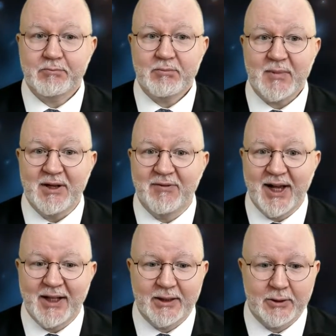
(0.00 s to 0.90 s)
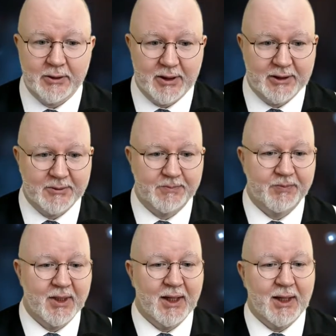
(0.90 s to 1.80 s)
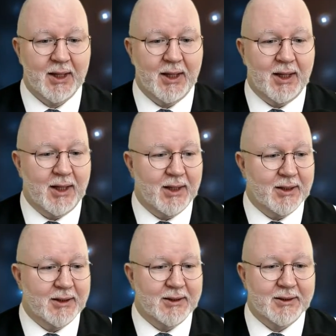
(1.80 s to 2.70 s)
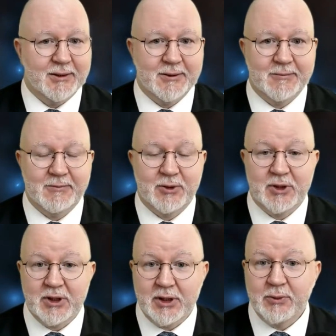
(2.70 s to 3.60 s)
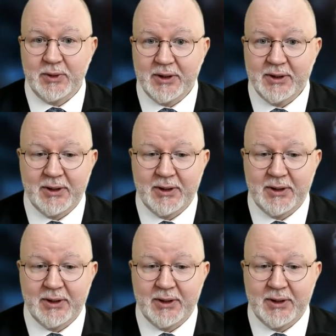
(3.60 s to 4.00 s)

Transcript: valid or not? To start with,